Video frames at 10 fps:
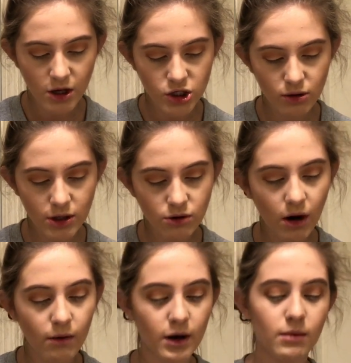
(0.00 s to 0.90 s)
So I do
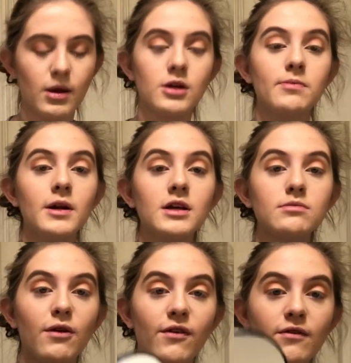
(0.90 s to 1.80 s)
not recommend, but it is
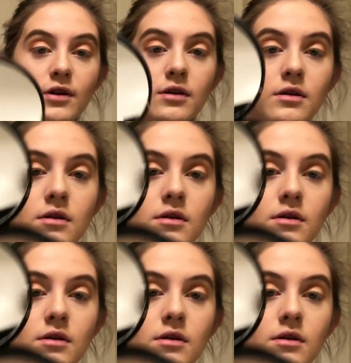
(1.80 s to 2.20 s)
my favorite.